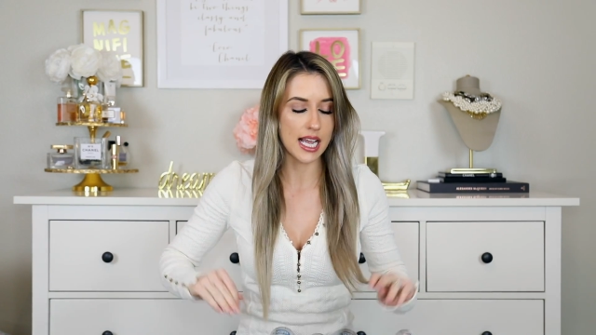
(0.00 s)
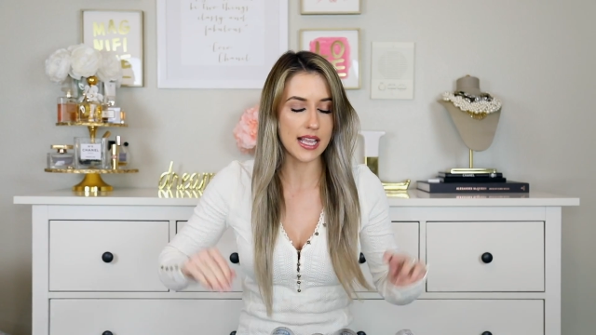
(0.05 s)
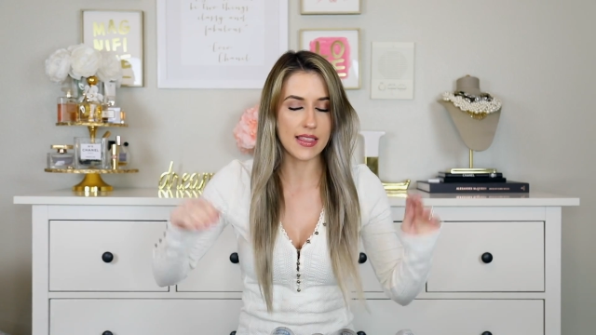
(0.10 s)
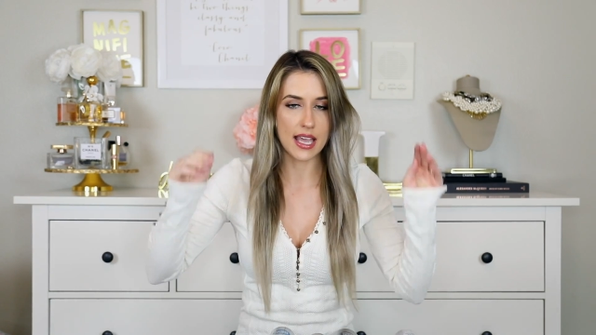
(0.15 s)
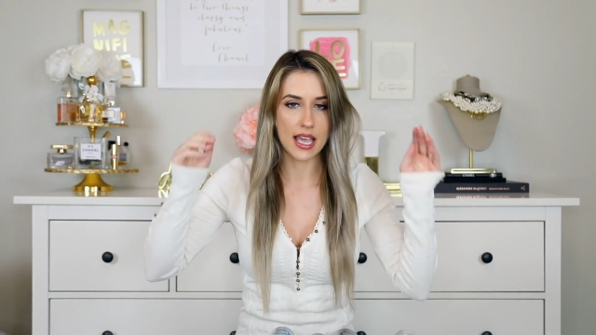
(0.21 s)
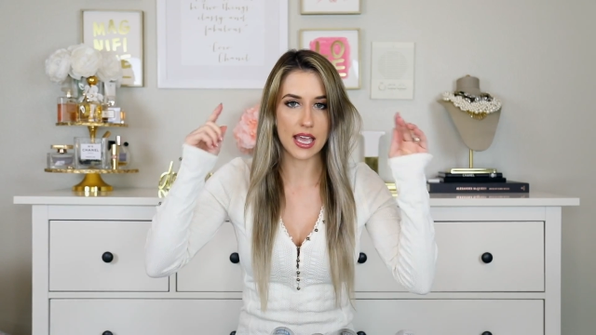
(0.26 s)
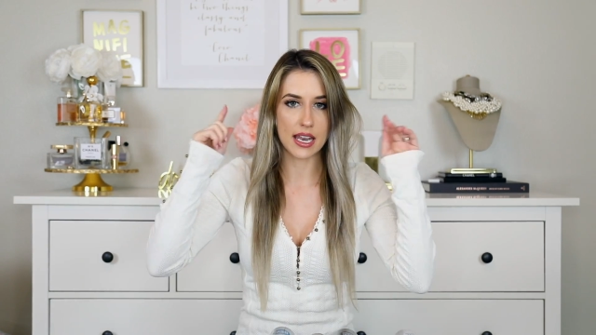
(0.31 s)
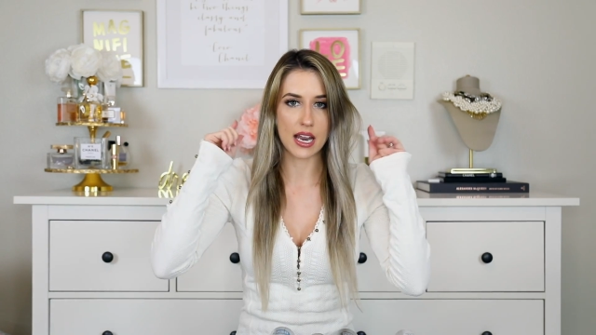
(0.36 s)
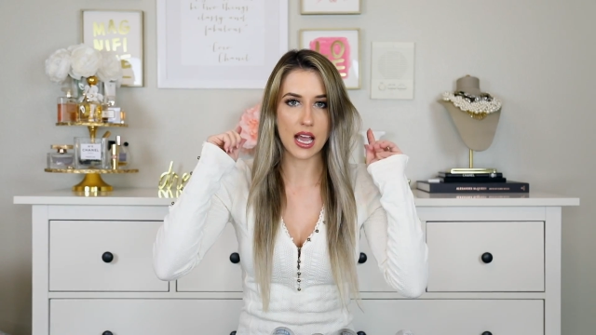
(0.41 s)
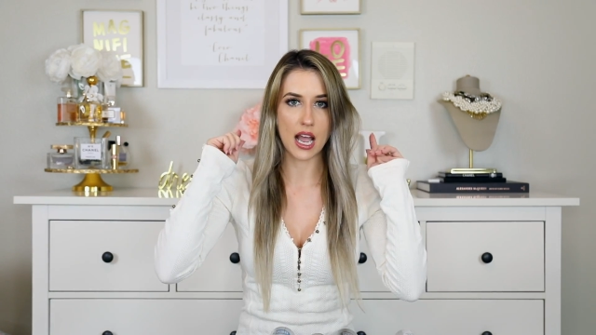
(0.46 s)
and
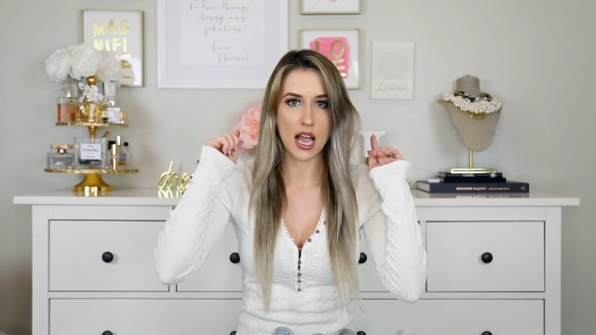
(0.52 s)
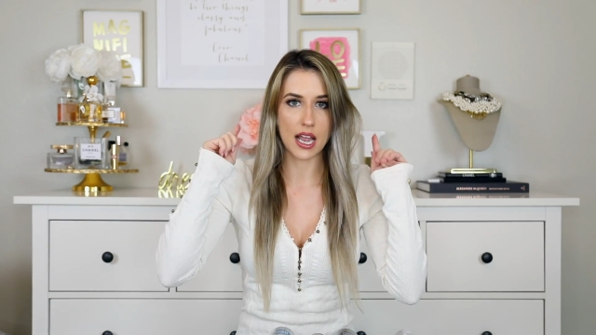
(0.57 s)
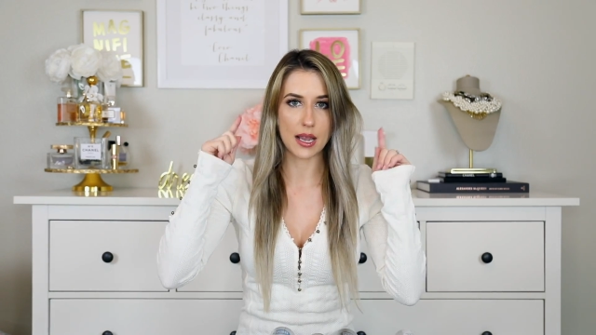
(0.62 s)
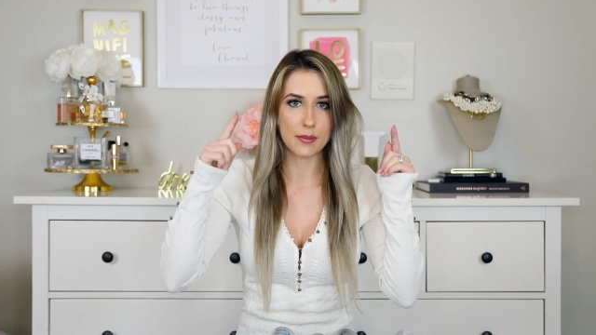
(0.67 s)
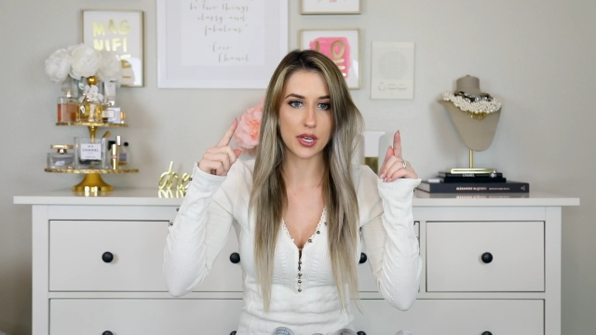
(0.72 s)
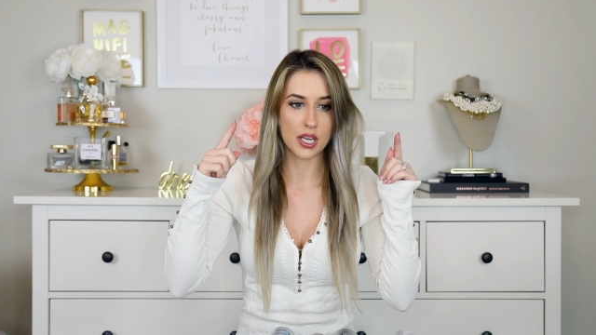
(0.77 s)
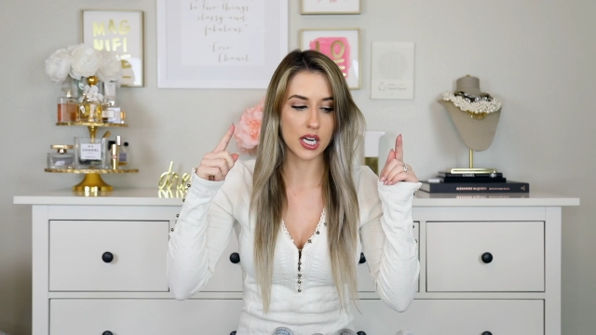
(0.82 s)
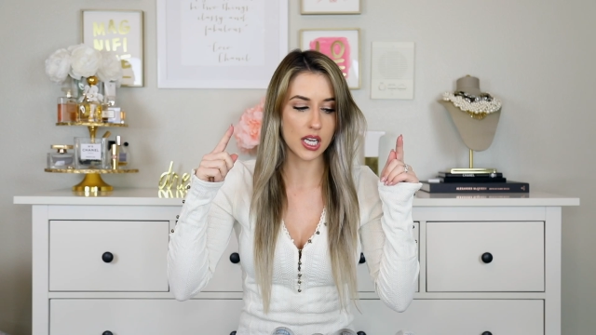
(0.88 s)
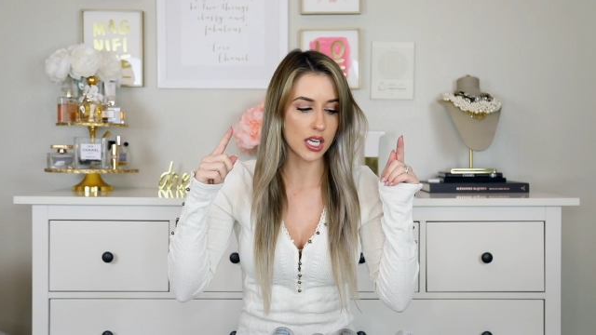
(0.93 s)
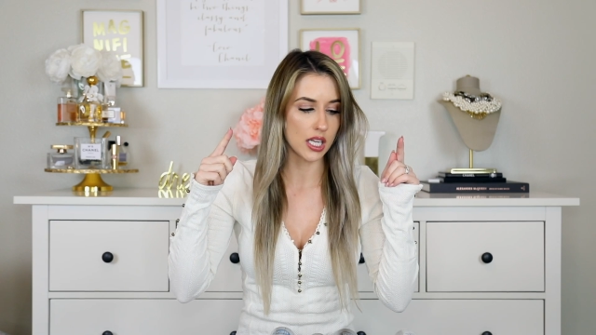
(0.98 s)
then I'm
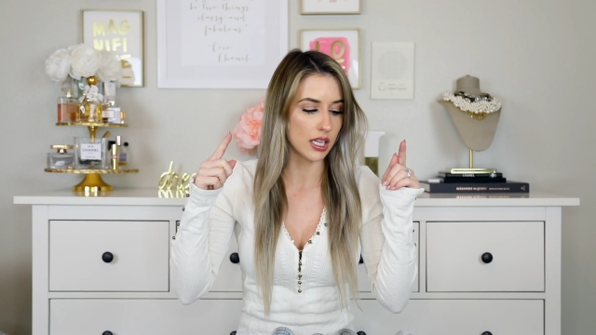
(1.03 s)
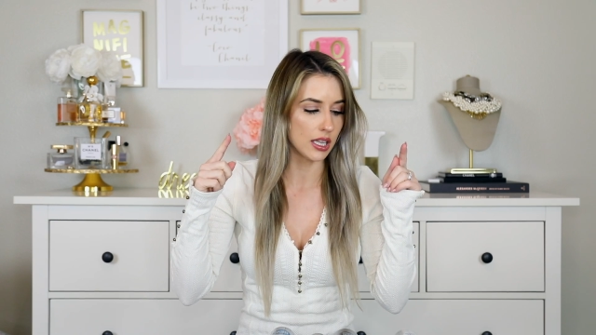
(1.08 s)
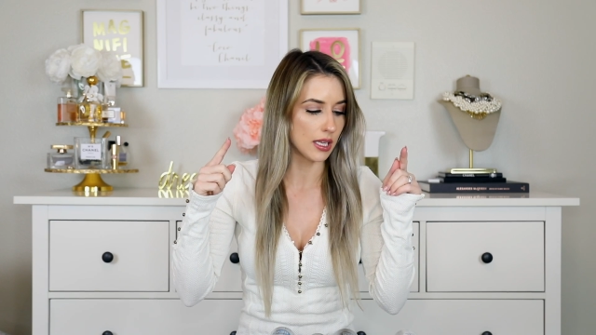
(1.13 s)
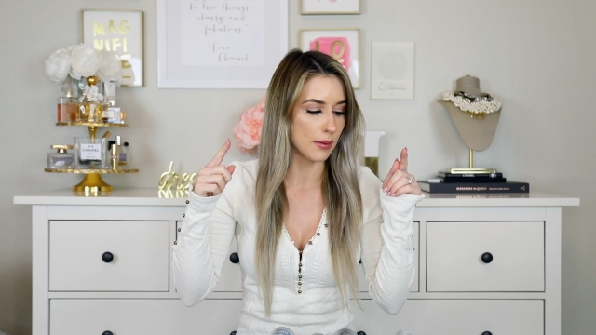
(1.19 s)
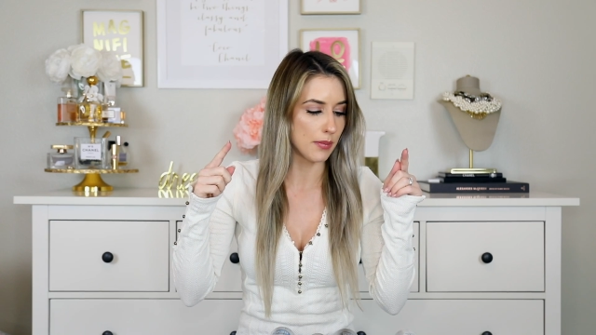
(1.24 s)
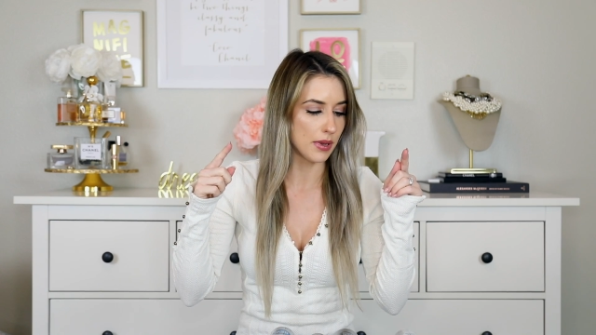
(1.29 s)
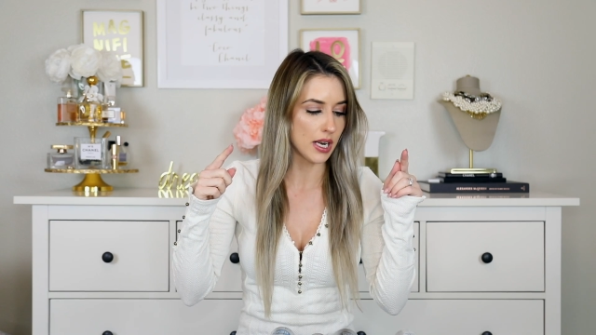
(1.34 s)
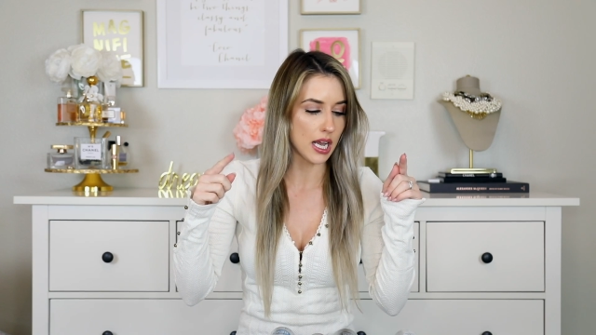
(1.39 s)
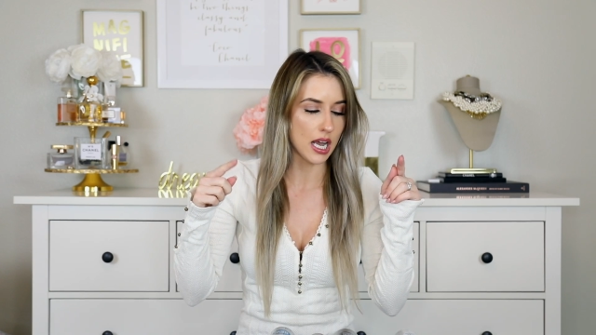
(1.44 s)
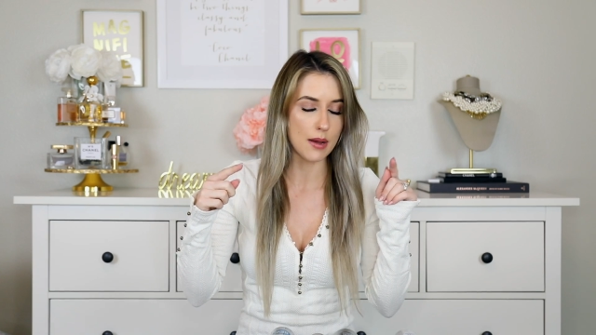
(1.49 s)
going to
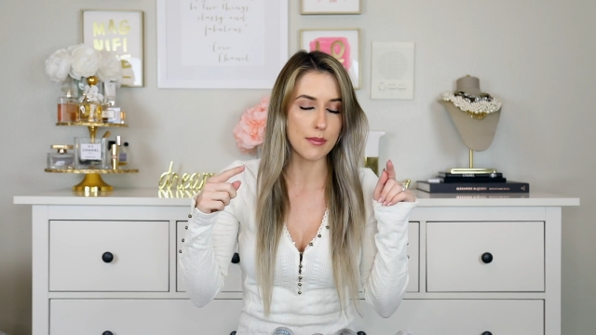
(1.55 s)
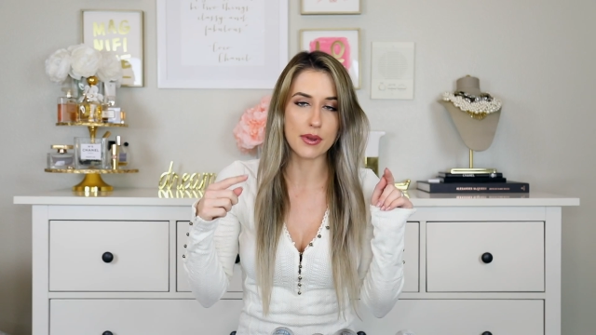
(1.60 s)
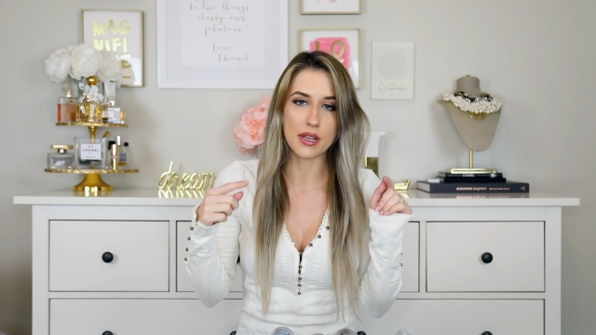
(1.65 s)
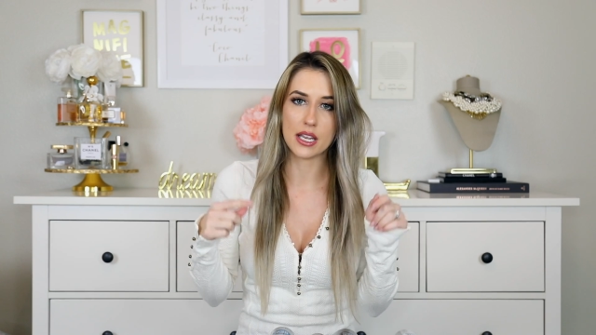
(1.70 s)
clip it up